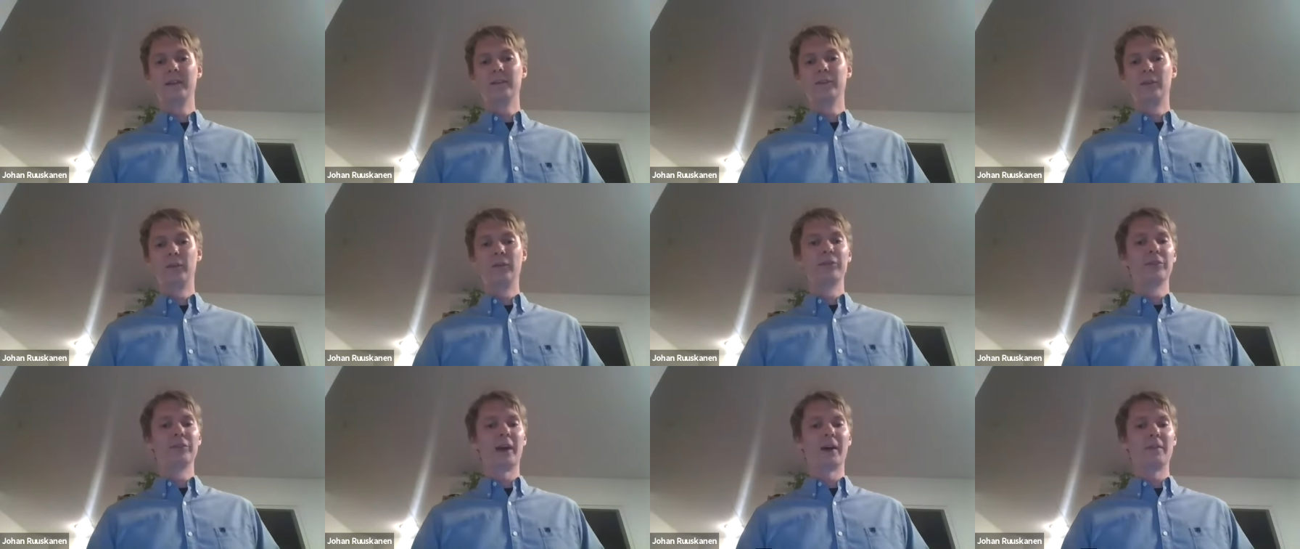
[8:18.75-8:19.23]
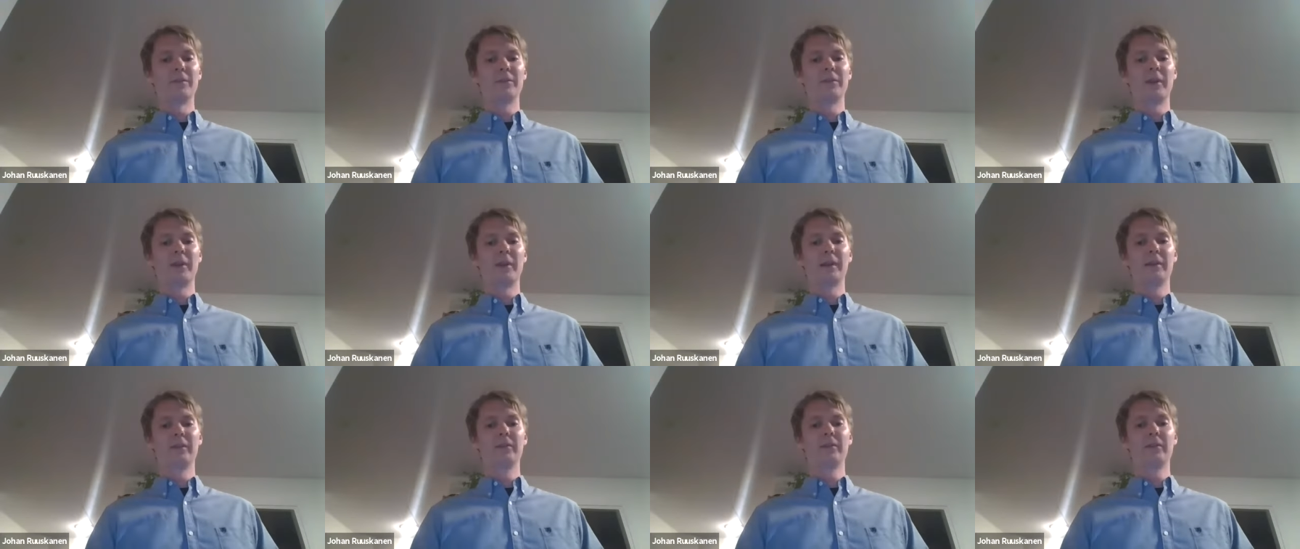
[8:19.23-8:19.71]
service time
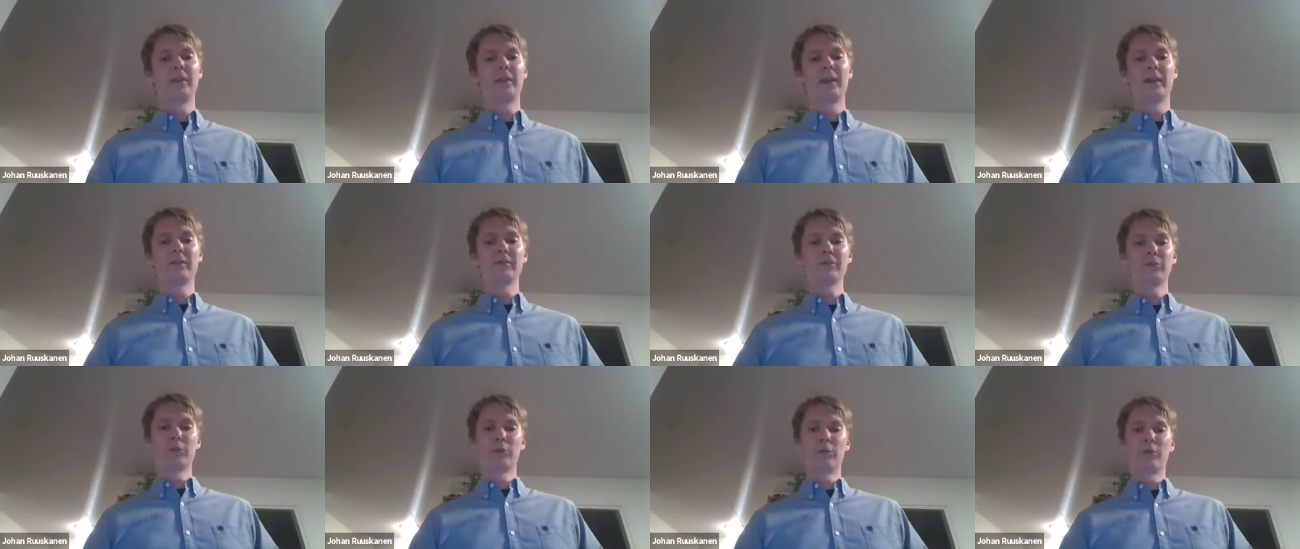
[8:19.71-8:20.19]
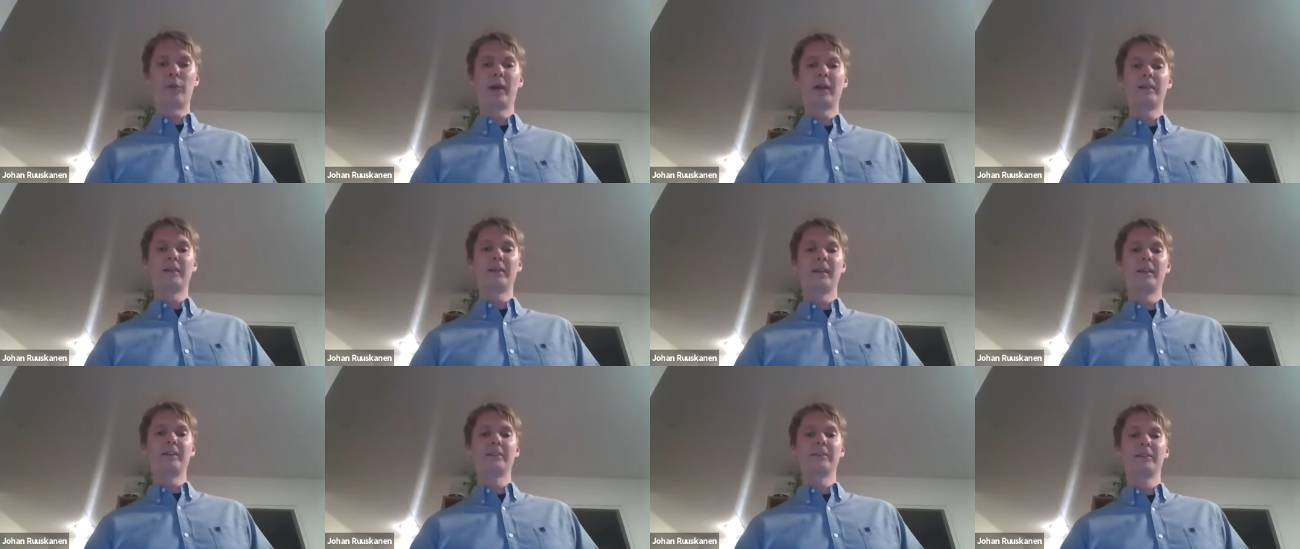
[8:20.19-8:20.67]
CDF to
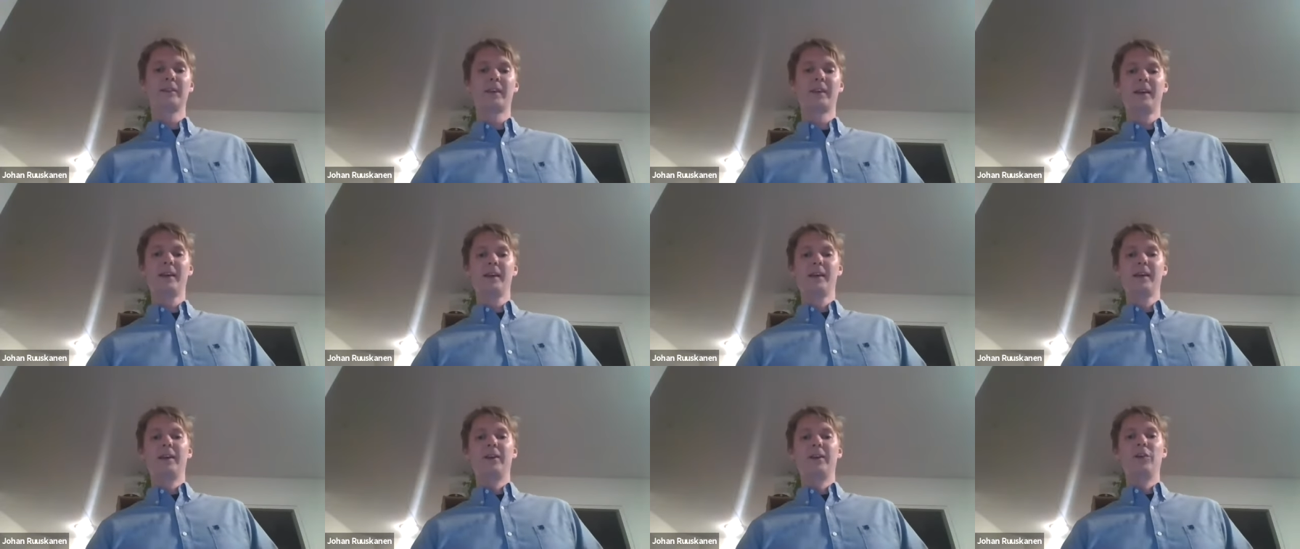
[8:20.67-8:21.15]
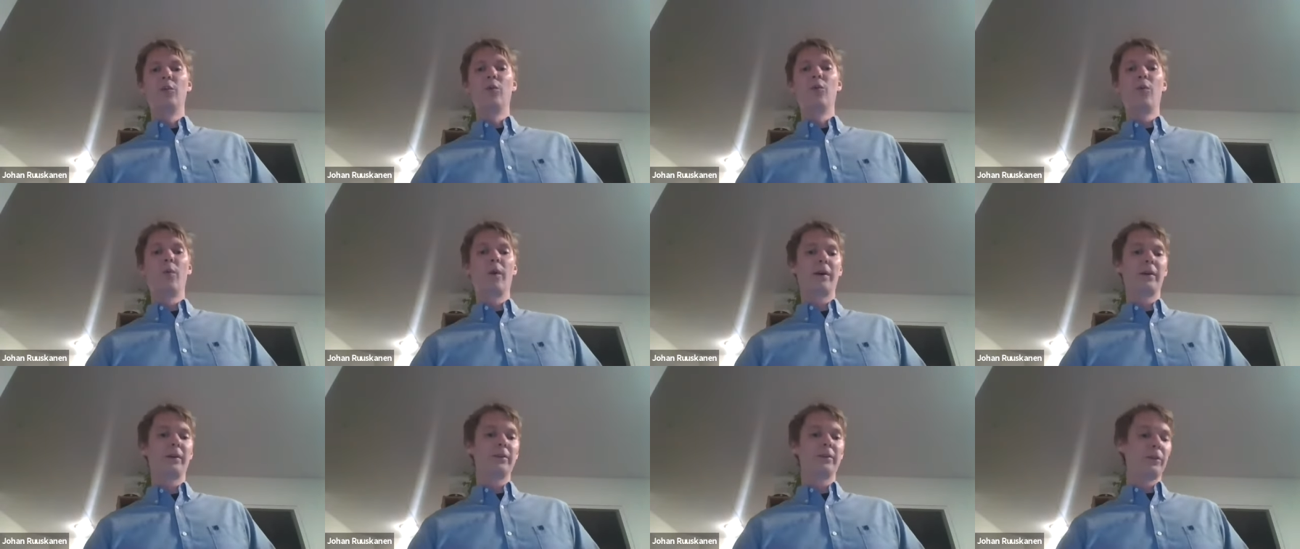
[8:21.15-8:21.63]
create this
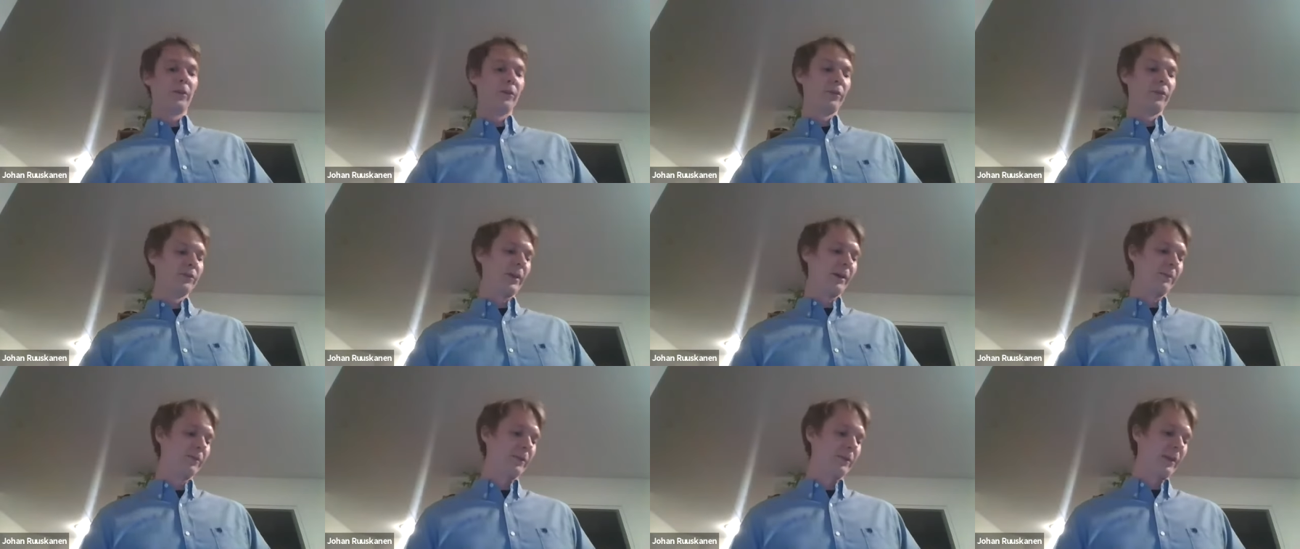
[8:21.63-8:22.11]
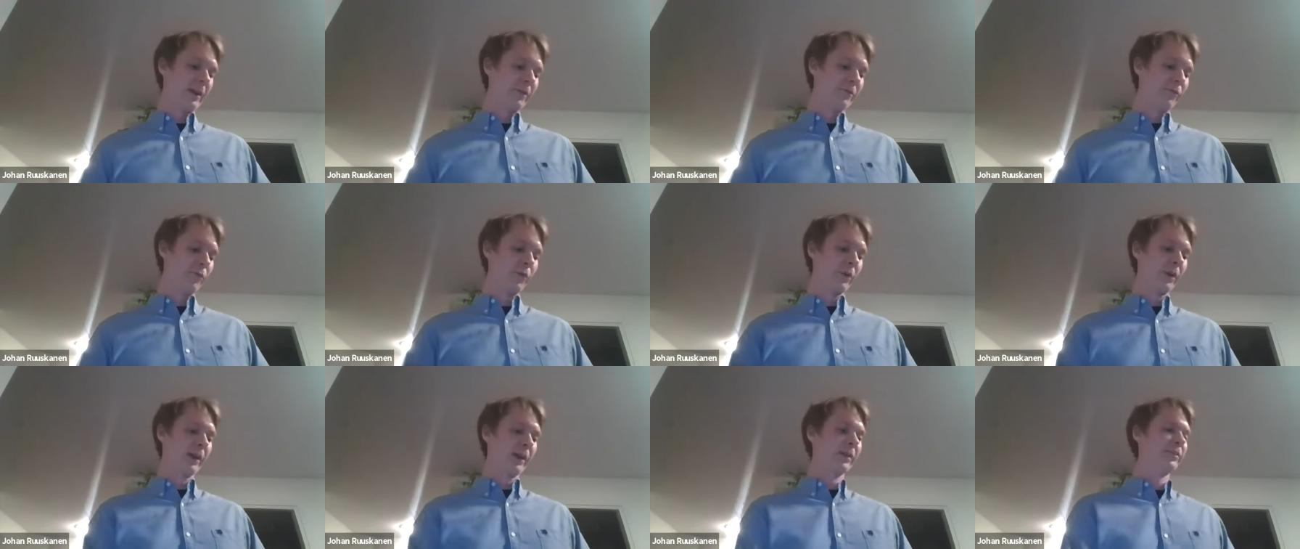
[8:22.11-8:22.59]
new service time CDF
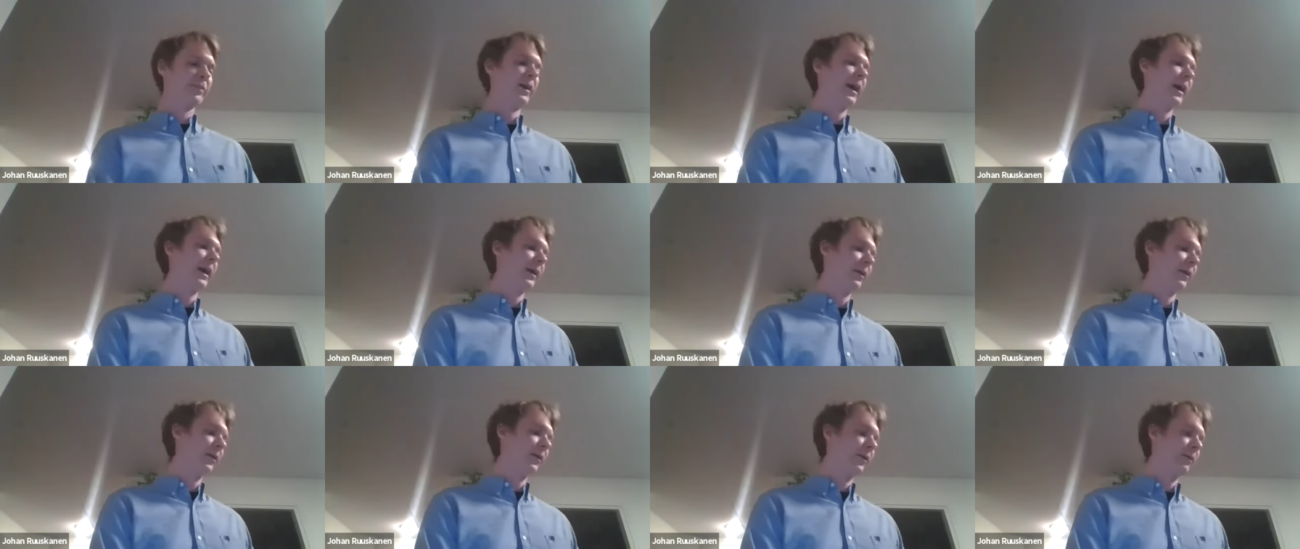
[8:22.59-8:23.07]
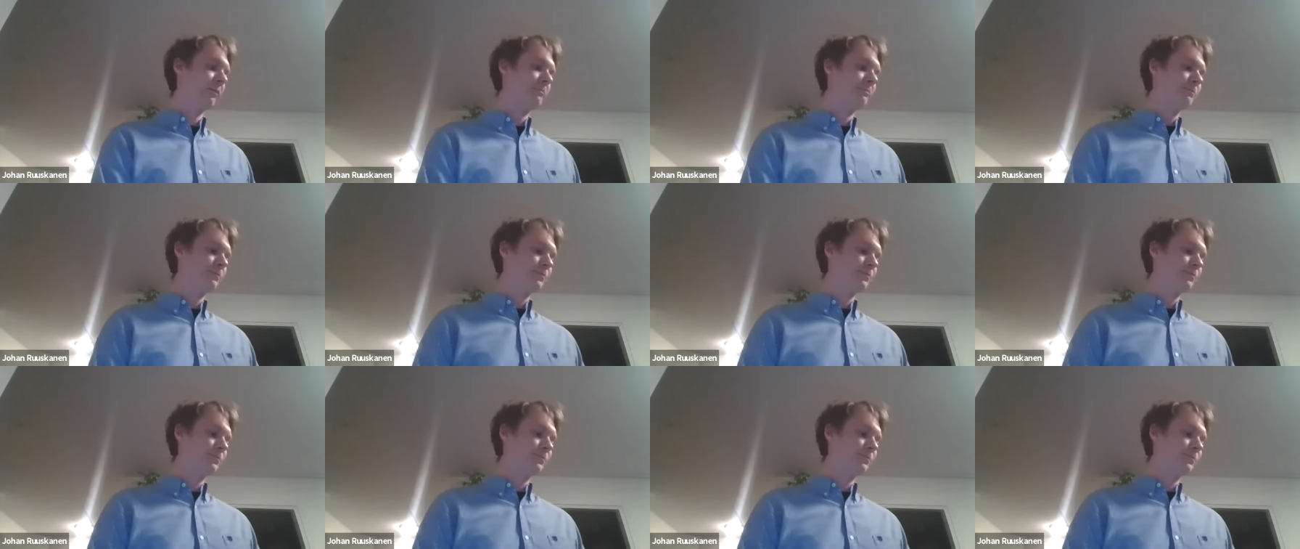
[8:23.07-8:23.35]
for the entire